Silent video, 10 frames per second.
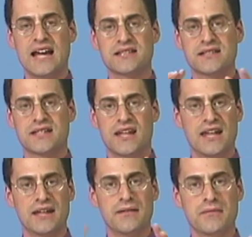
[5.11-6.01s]
x's in
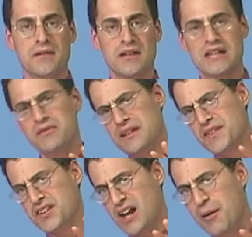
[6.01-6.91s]
it, even in
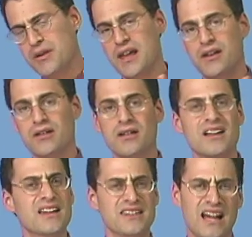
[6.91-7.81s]
the denominator,
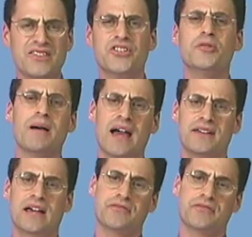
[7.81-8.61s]
not too bad.